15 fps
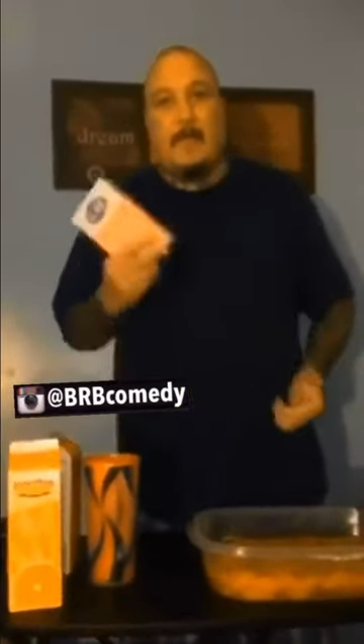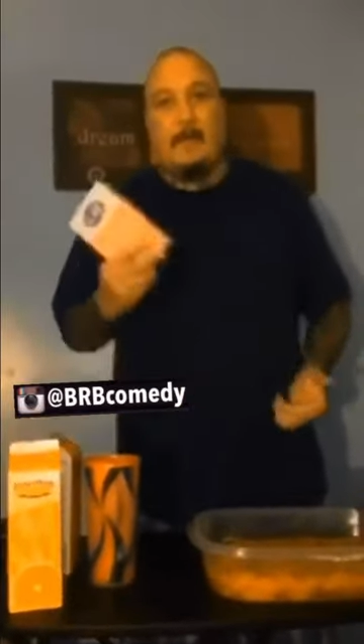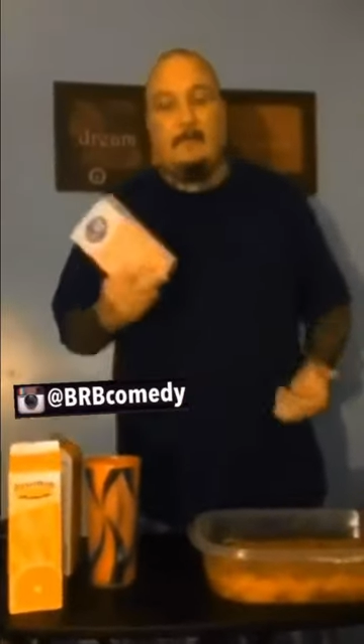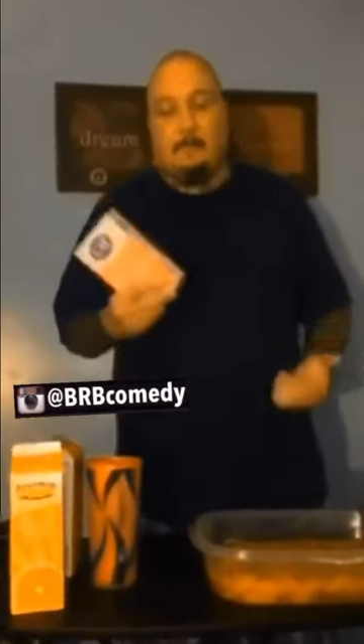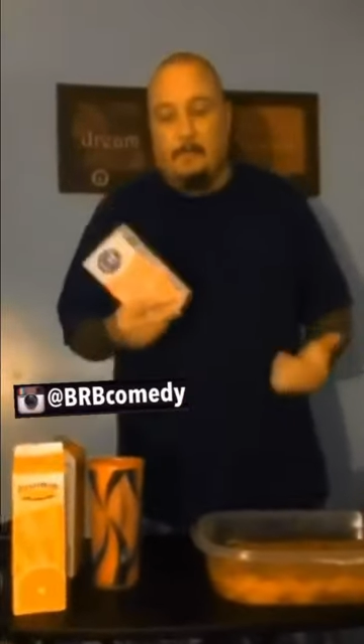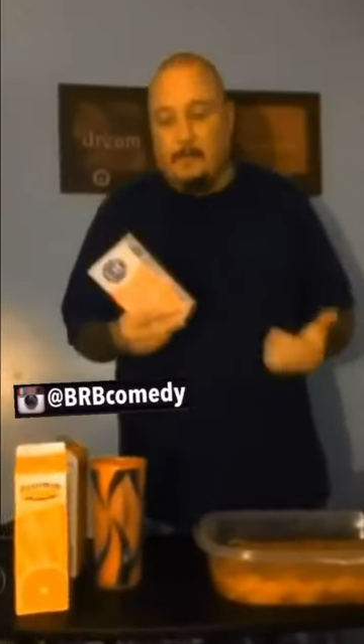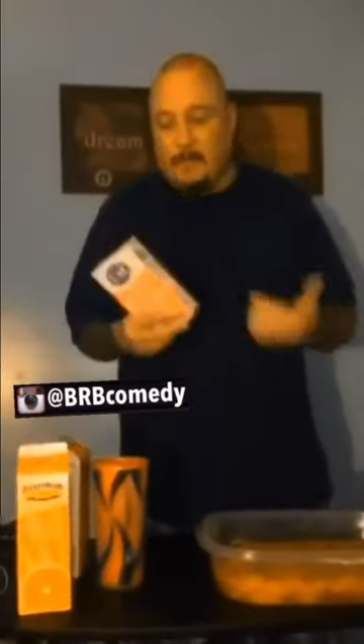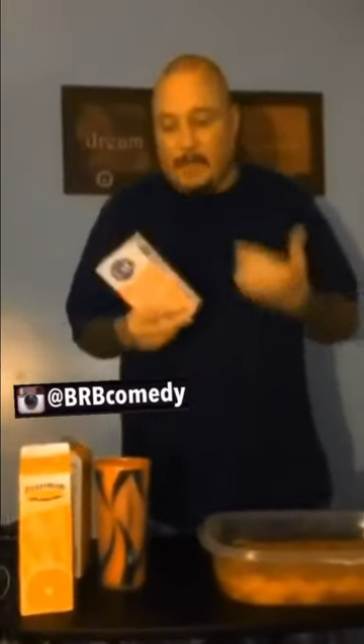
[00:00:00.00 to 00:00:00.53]
have
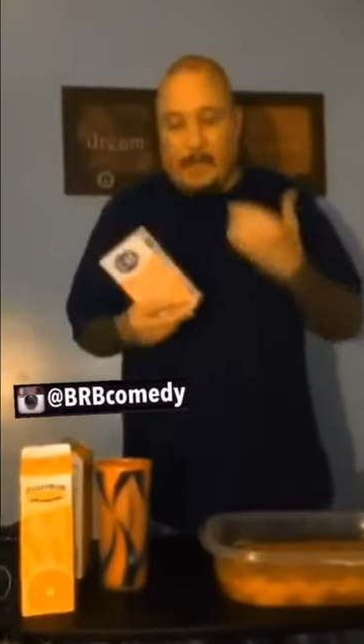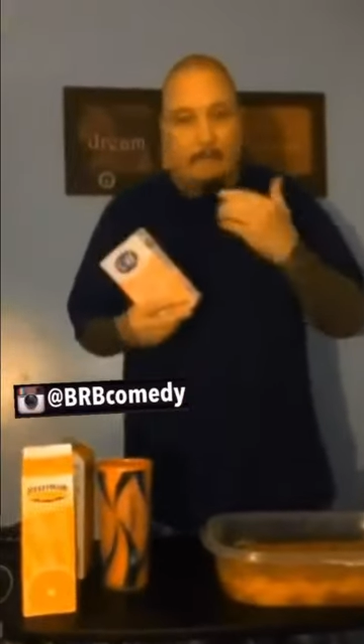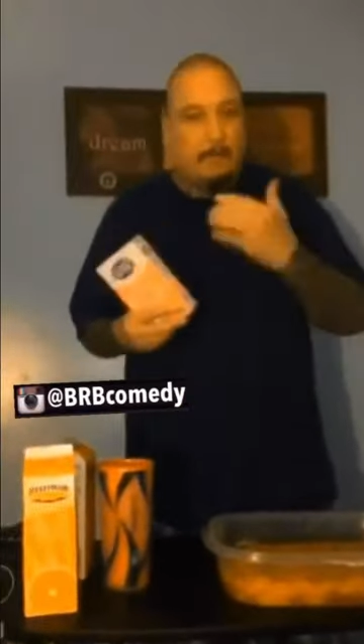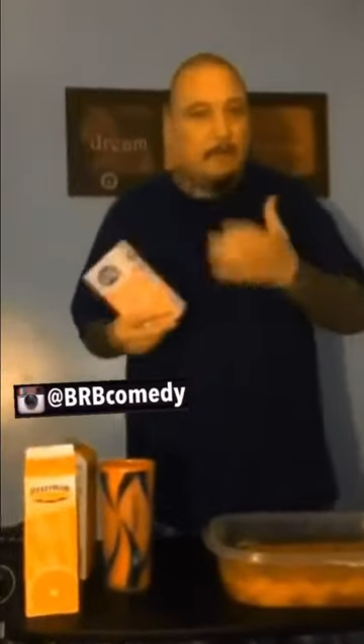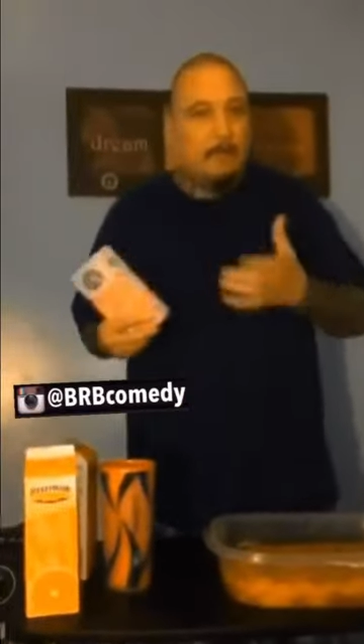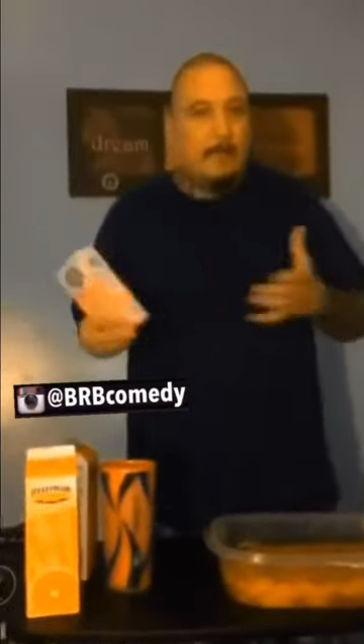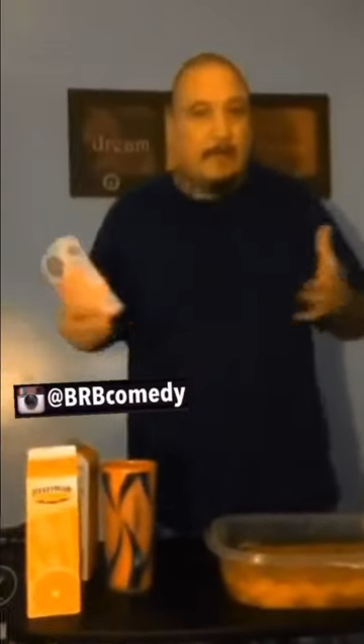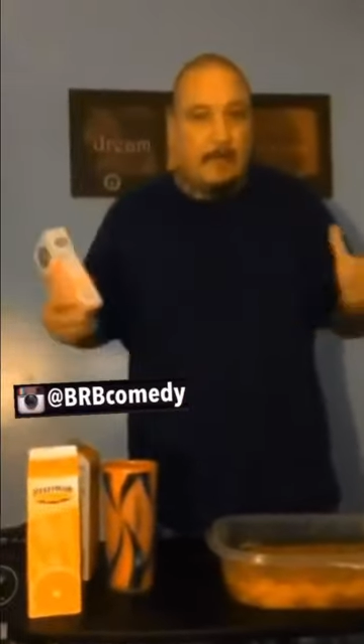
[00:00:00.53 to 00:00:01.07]
a have a
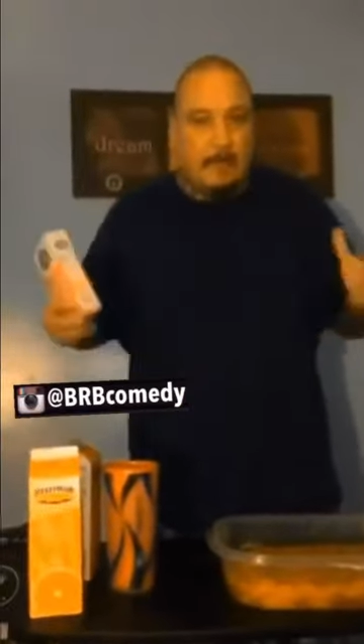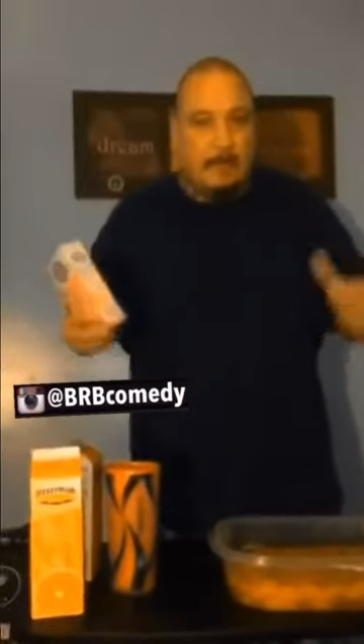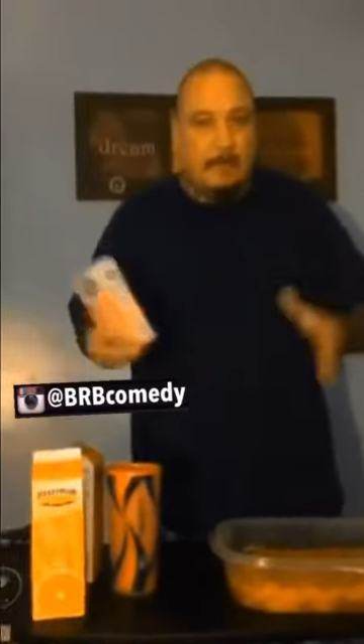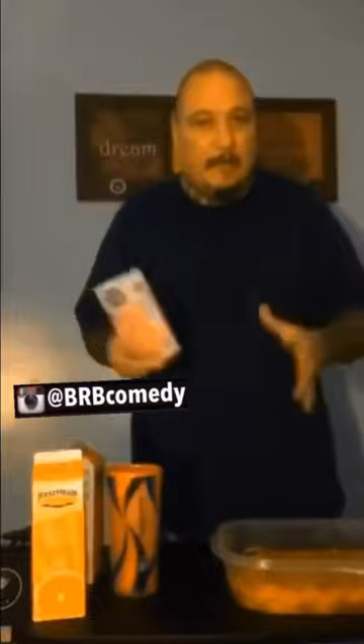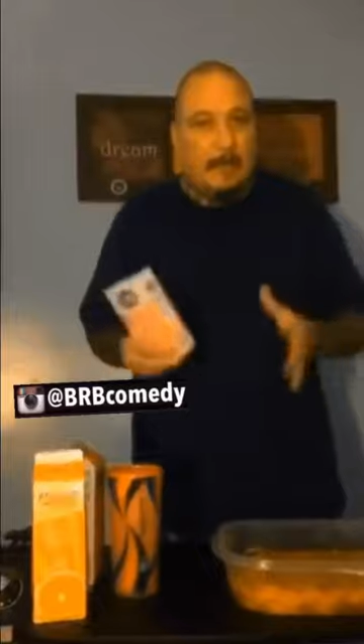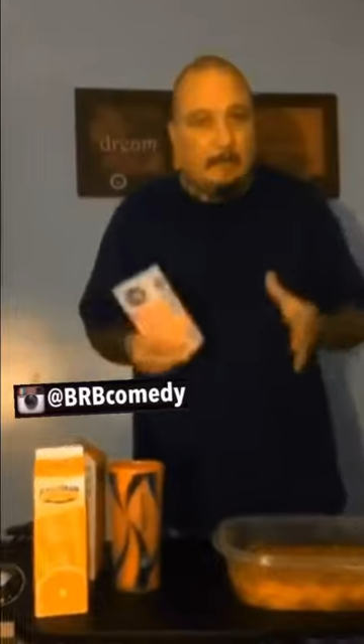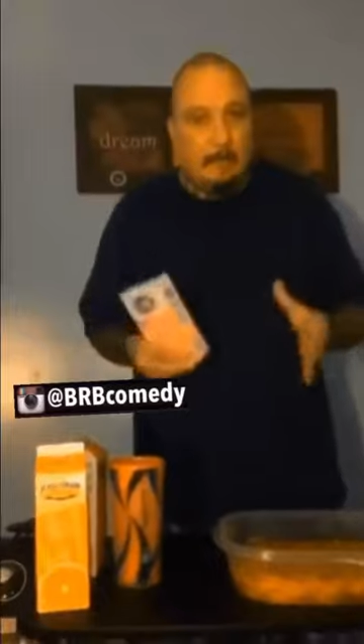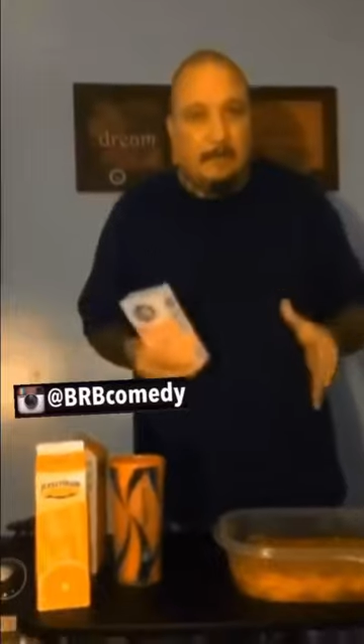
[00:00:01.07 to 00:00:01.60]
get a
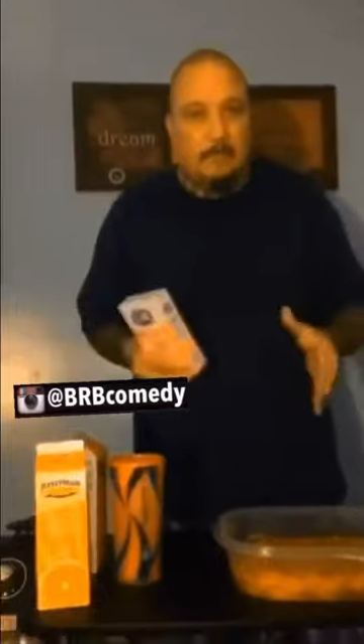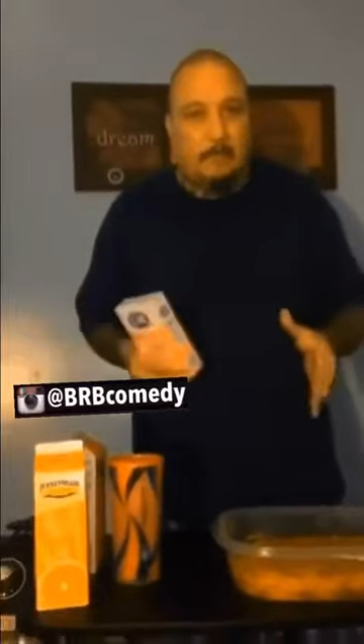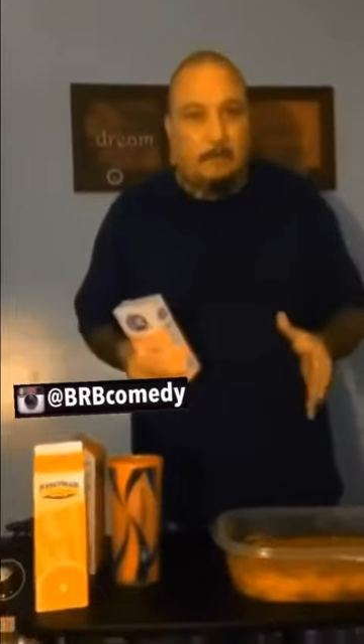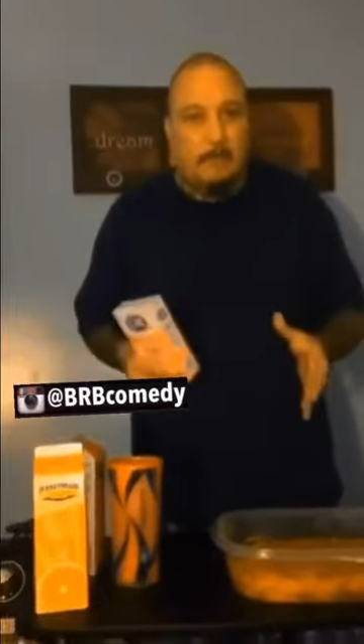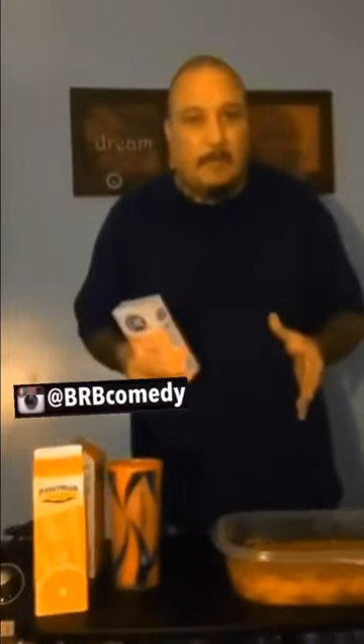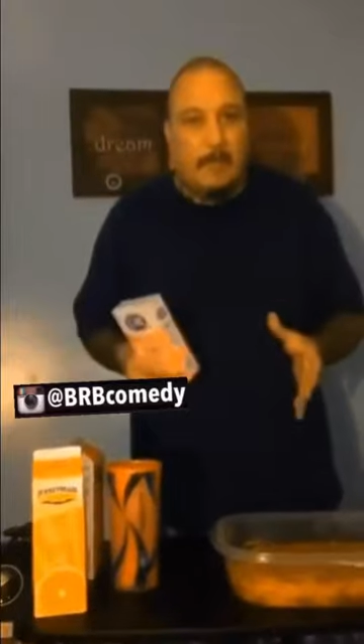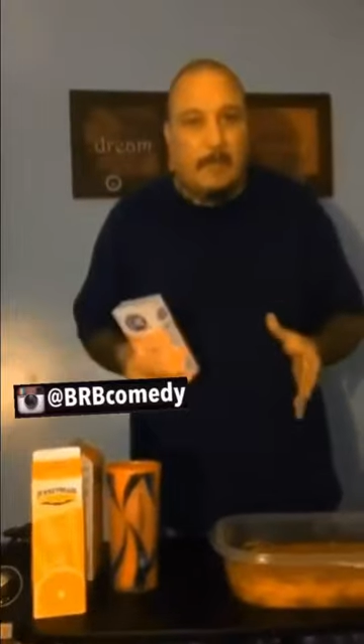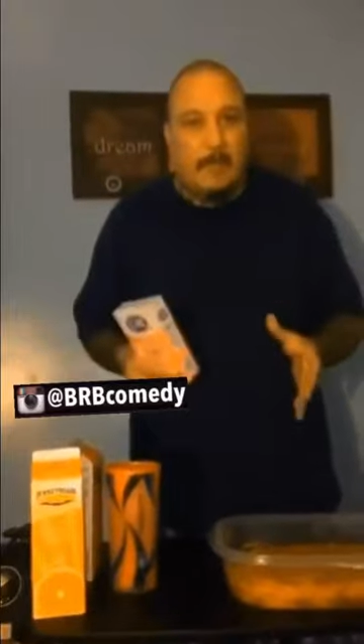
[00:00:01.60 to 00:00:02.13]
get with a group
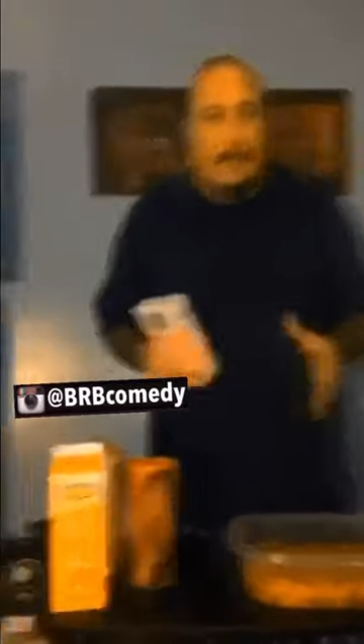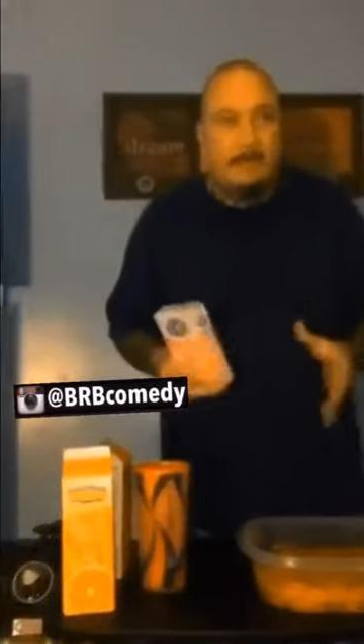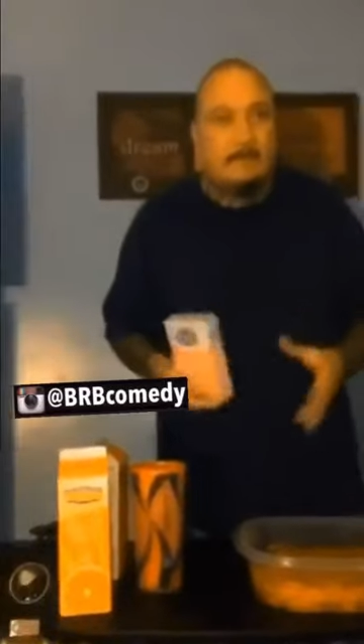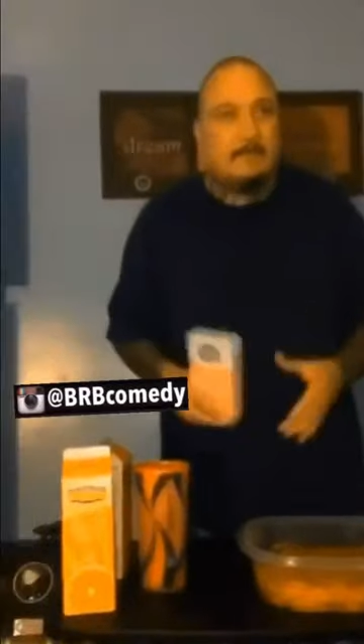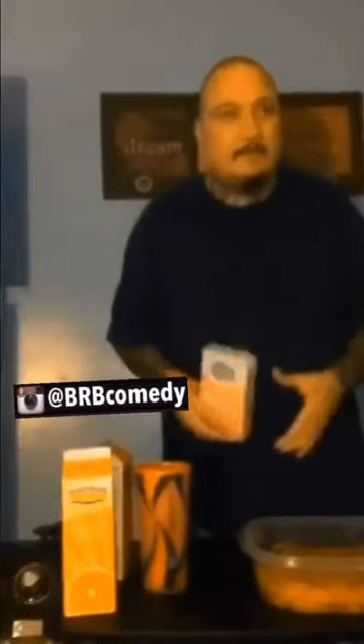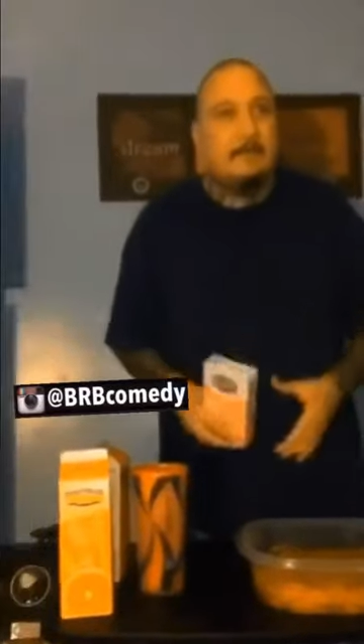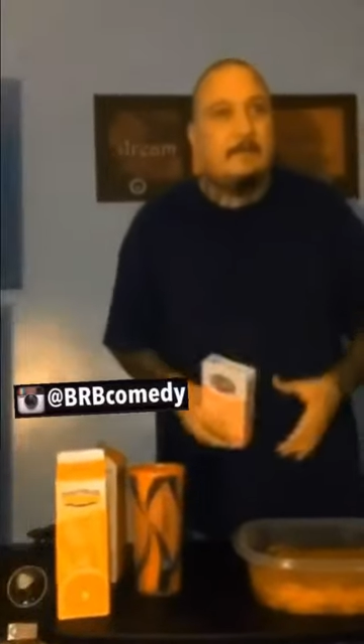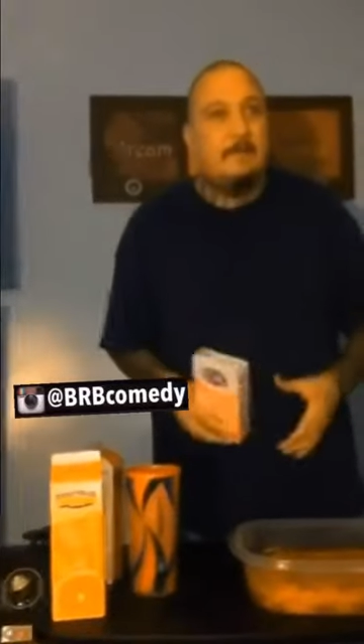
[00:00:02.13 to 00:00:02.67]
of
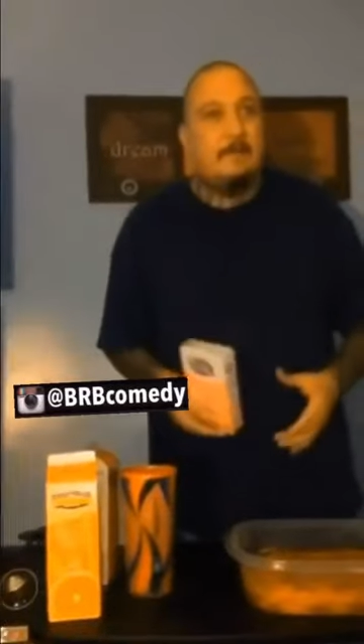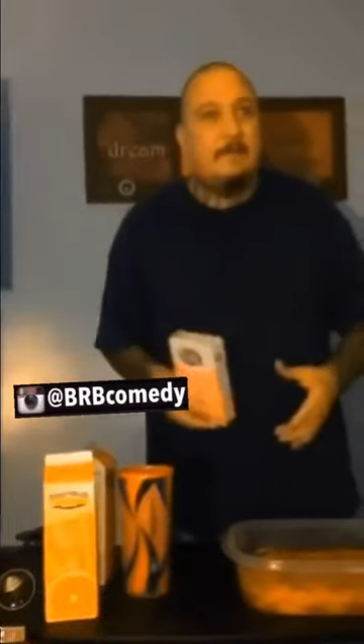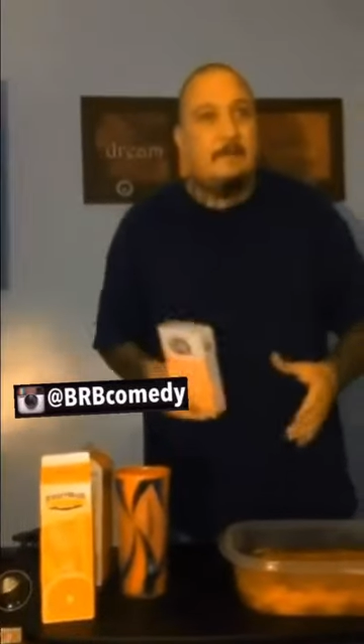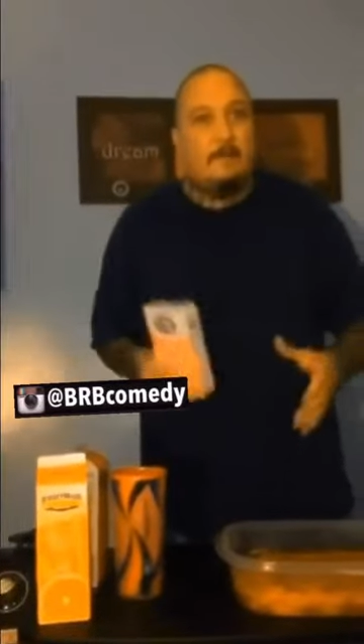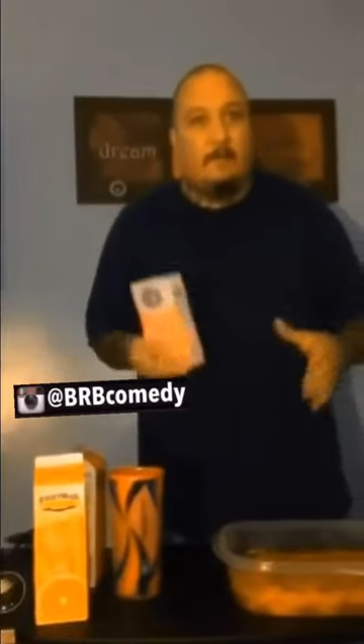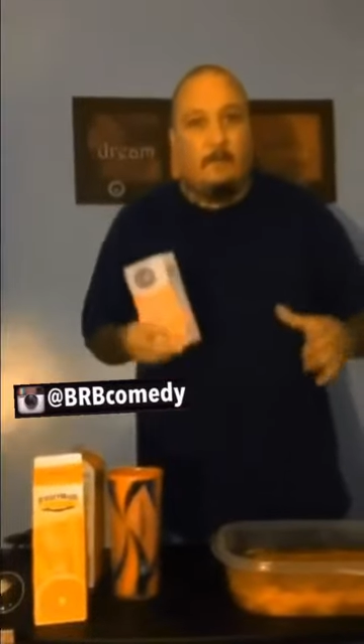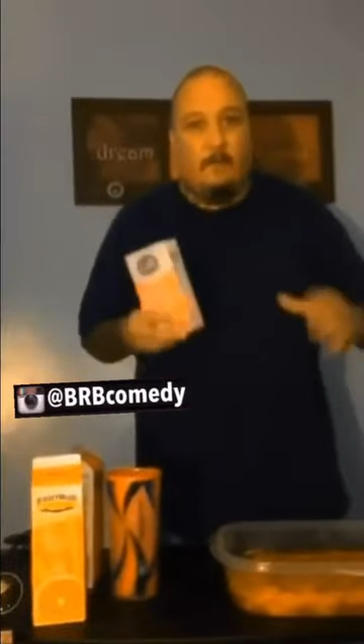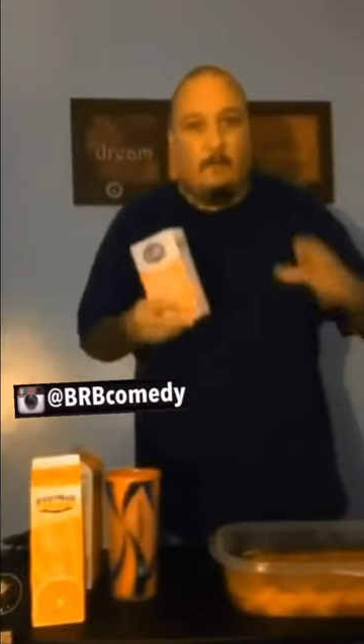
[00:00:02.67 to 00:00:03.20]
guys. Okay.